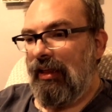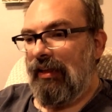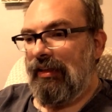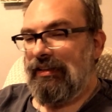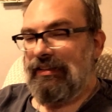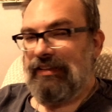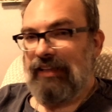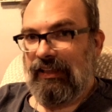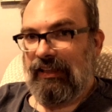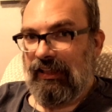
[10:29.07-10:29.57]

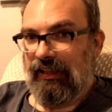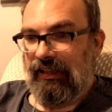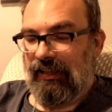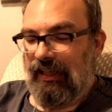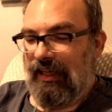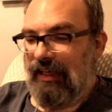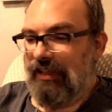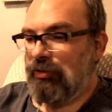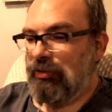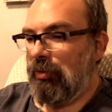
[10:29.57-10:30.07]
The second
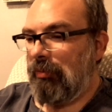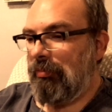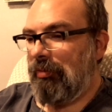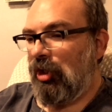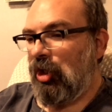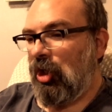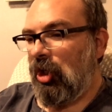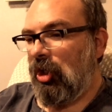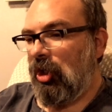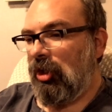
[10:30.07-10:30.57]
class would
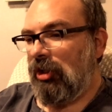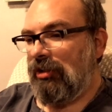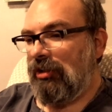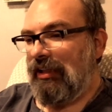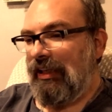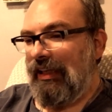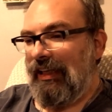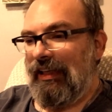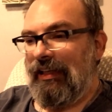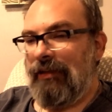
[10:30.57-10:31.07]
be
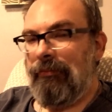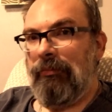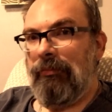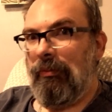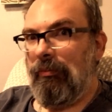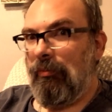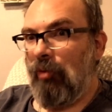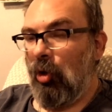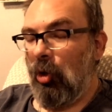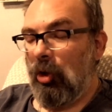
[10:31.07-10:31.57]
called In
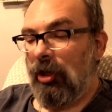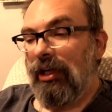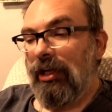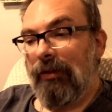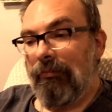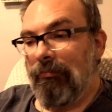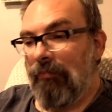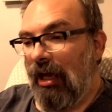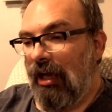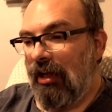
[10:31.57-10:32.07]

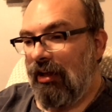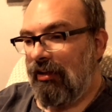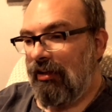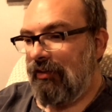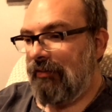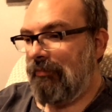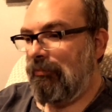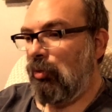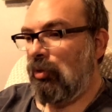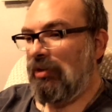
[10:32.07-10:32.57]
Memoriam,
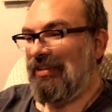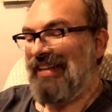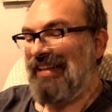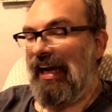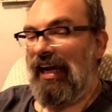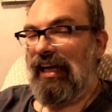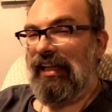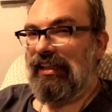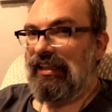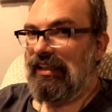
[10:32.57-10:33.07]

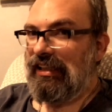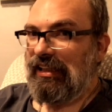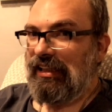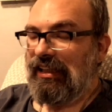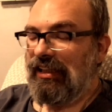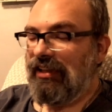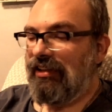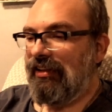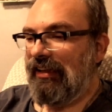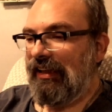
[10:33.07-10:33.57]

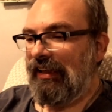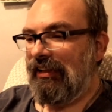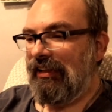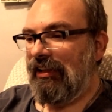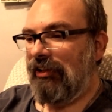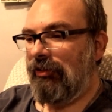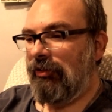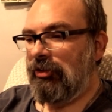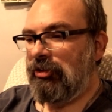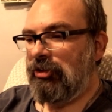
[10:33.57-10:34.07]
Mortality in
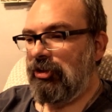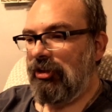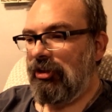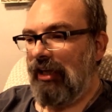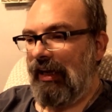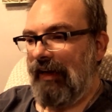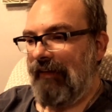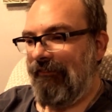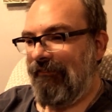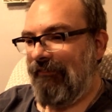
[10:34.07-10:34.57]
Literature
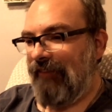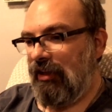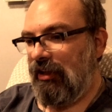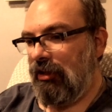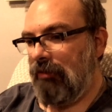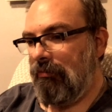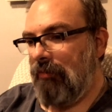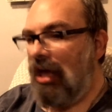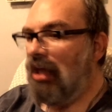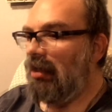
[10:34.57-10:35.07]
and
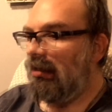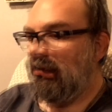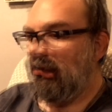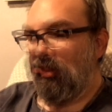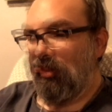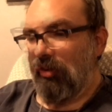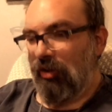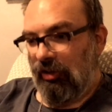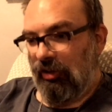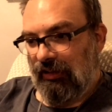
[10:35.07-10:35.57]
Film.
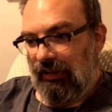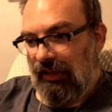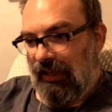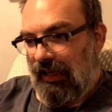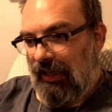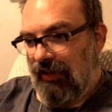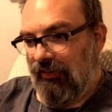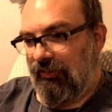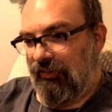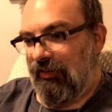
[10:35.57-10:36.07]
Third
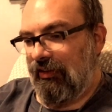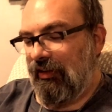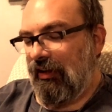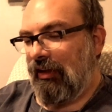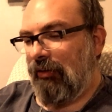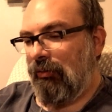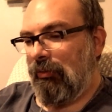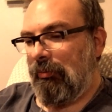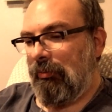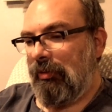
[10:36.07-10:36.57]
class
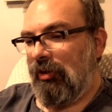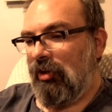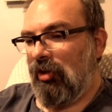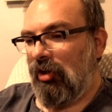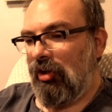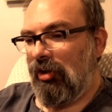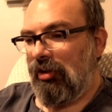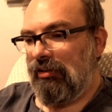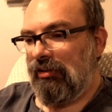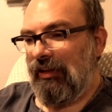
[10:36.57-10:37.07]
would be
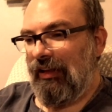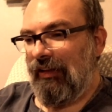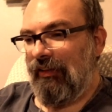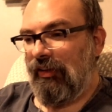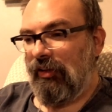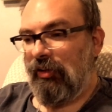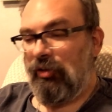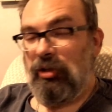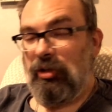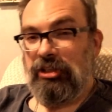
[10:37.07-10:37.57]
called
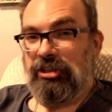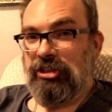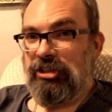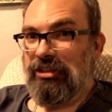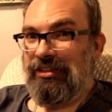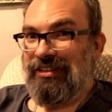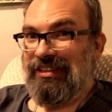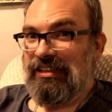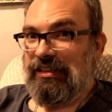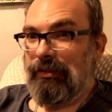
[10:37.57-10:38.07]
The
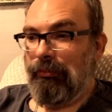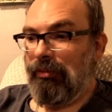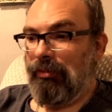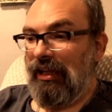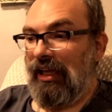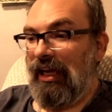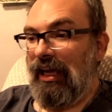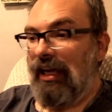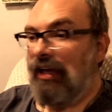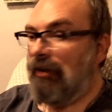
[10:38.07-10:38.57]
Christian
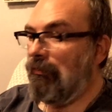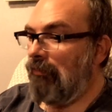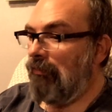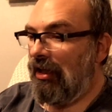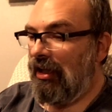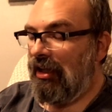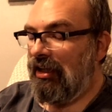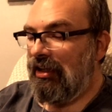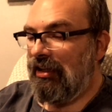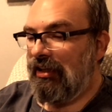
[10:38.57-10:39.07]

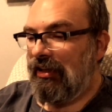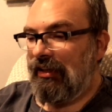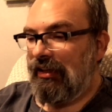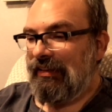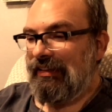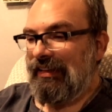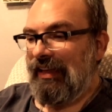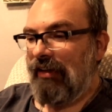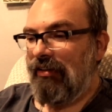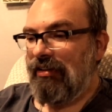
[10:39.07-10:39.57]
Sublime,
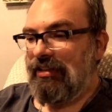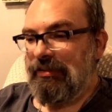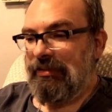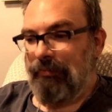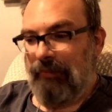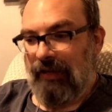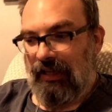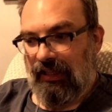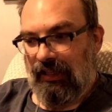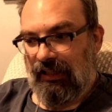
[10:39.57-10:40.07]
Terrence
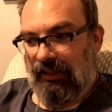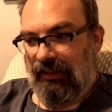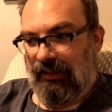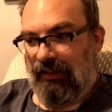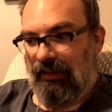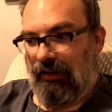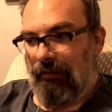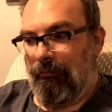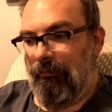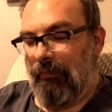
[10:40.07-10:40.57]
Malick,
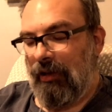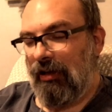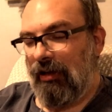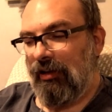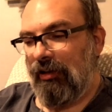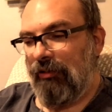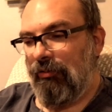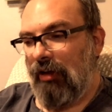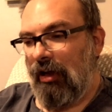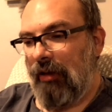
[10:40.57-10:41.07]

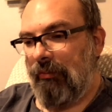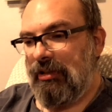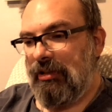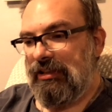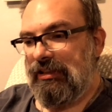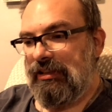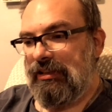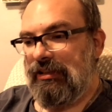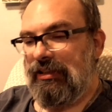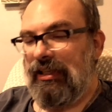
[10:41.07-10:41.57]
Marilyn
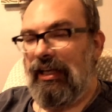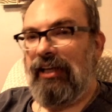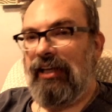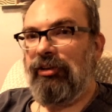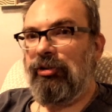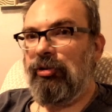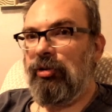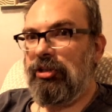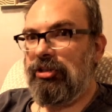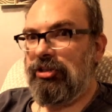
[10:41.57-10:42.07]
Robinson,
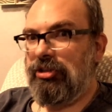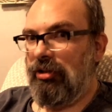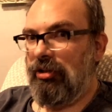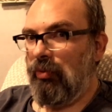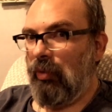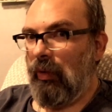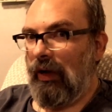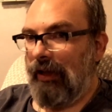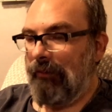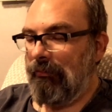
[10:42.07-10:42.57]
and
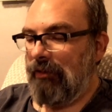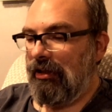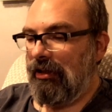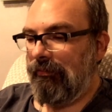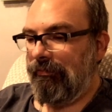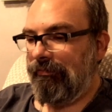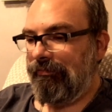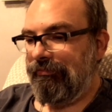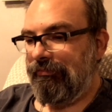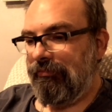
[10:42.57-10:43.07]
Christian
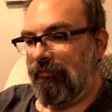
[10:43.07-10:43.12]
Wyman.